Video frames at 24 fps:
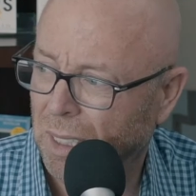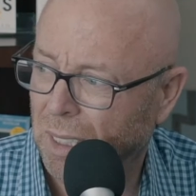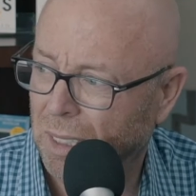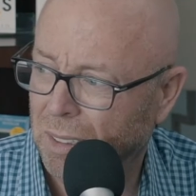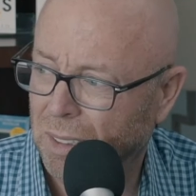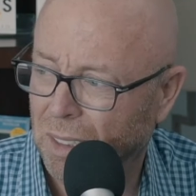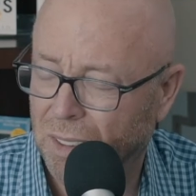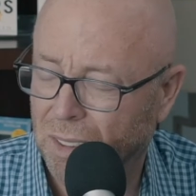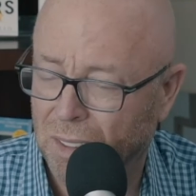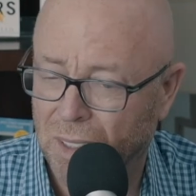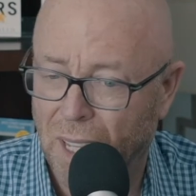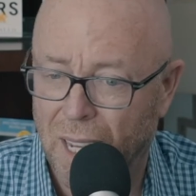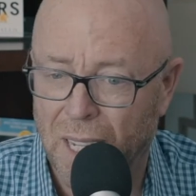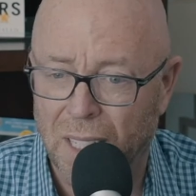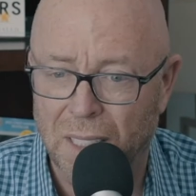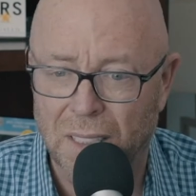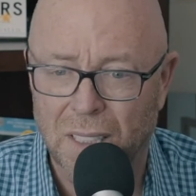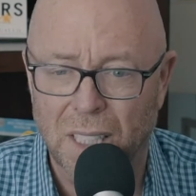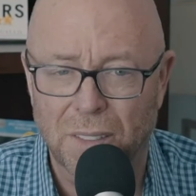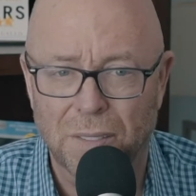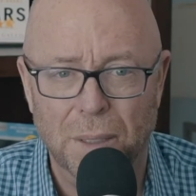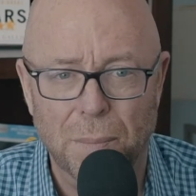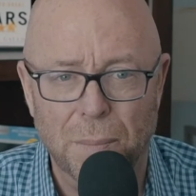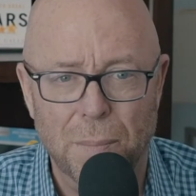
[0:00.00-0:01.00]
That's a
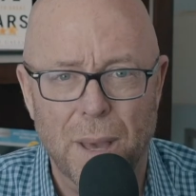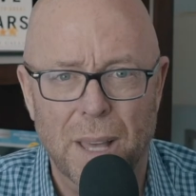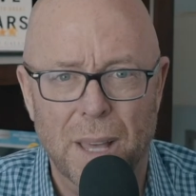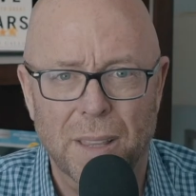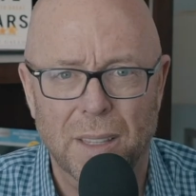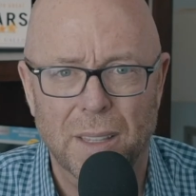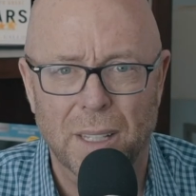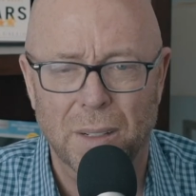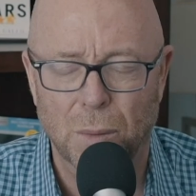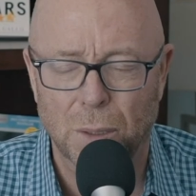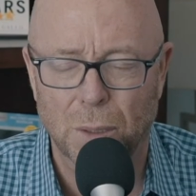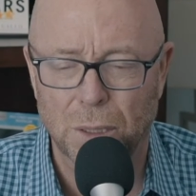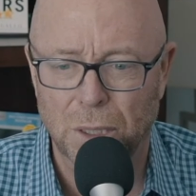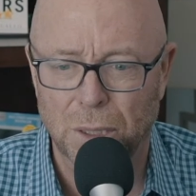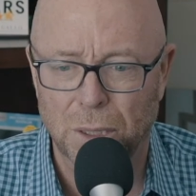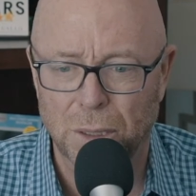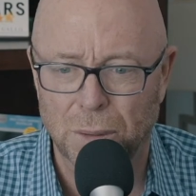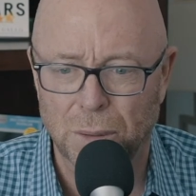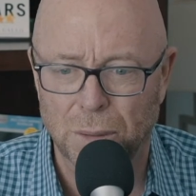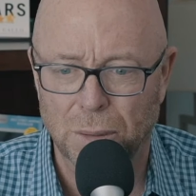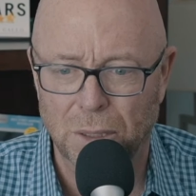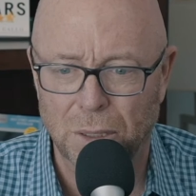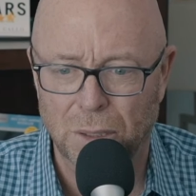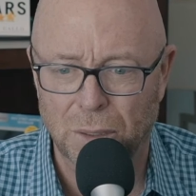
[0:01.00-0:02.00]
scientific method. Once
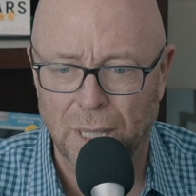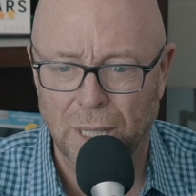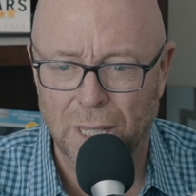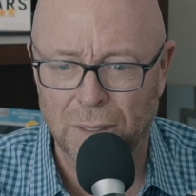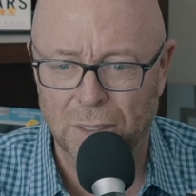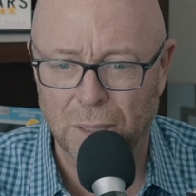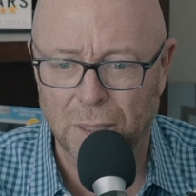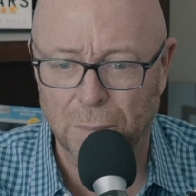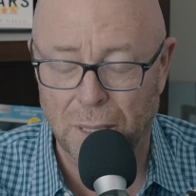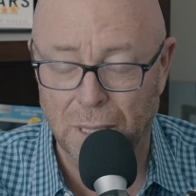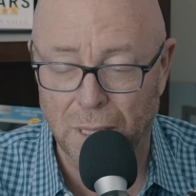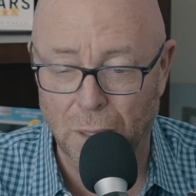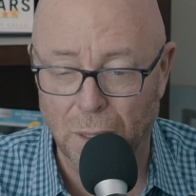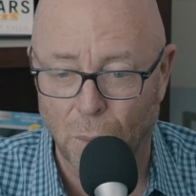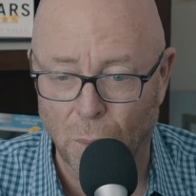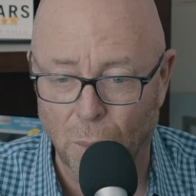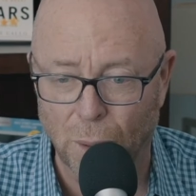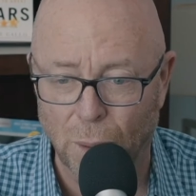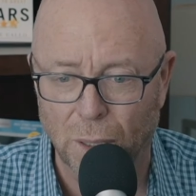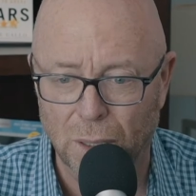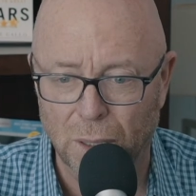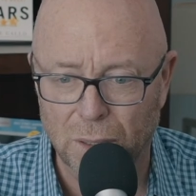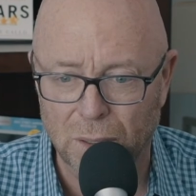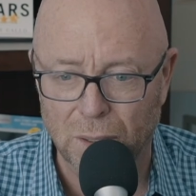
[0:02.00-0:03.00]
you once you have something that
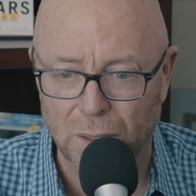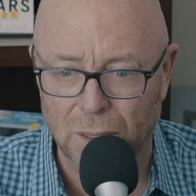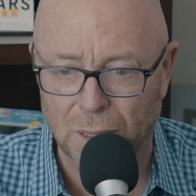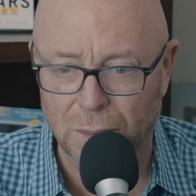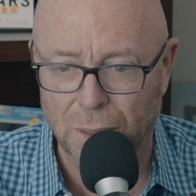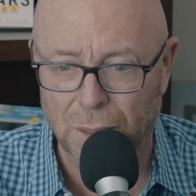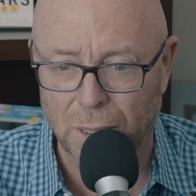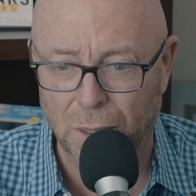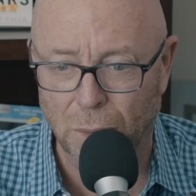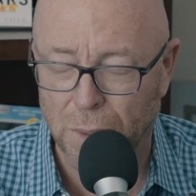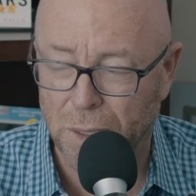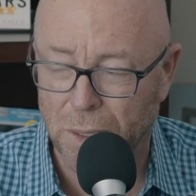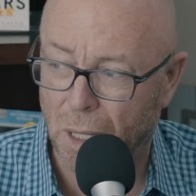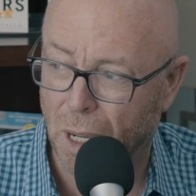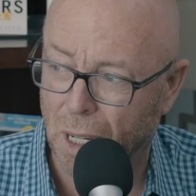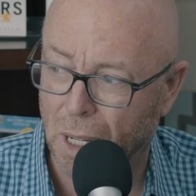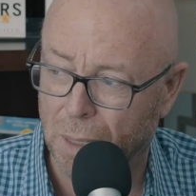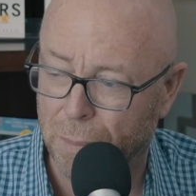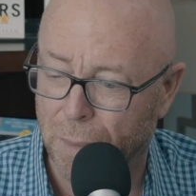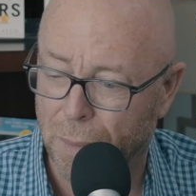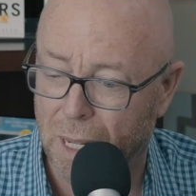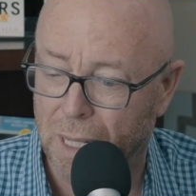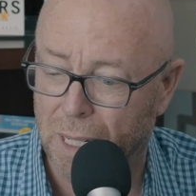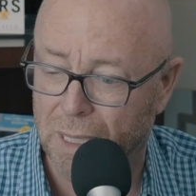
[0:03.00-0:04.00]
works, you know we
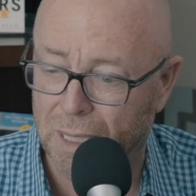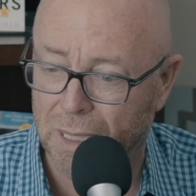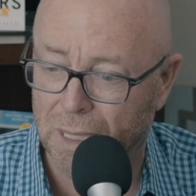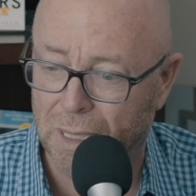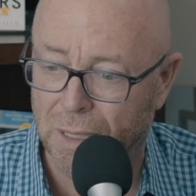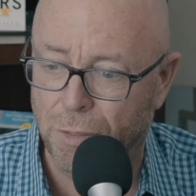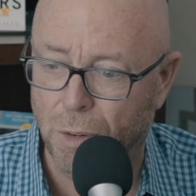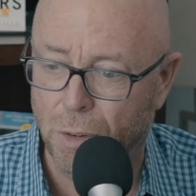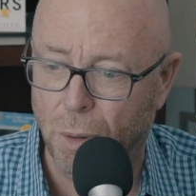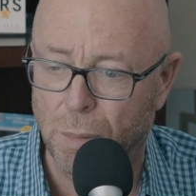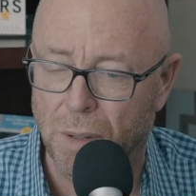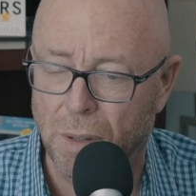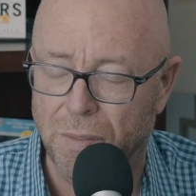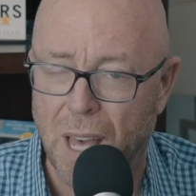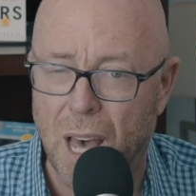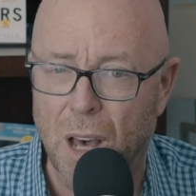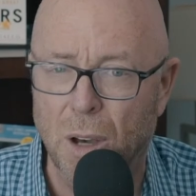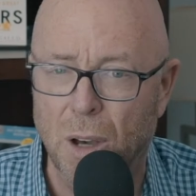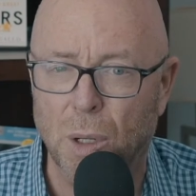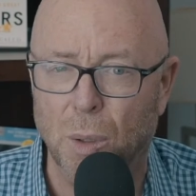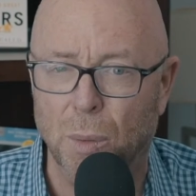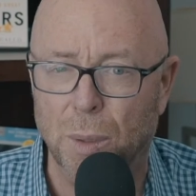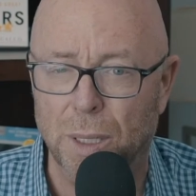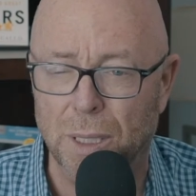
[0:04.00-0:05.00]
talk about it in the form of
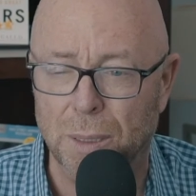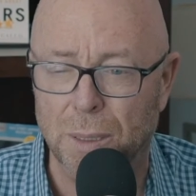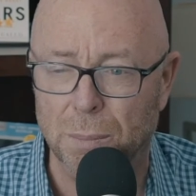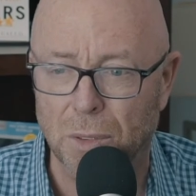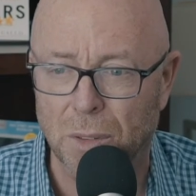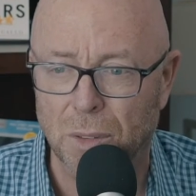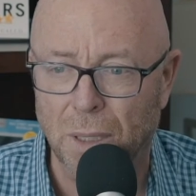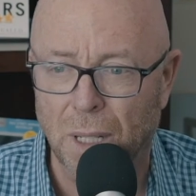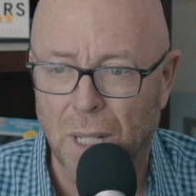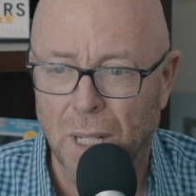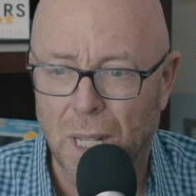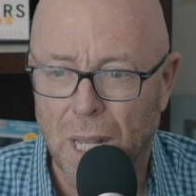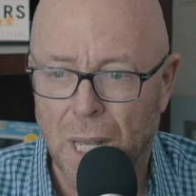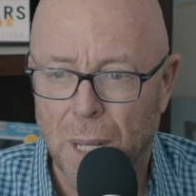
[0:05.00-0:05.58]
algorithms.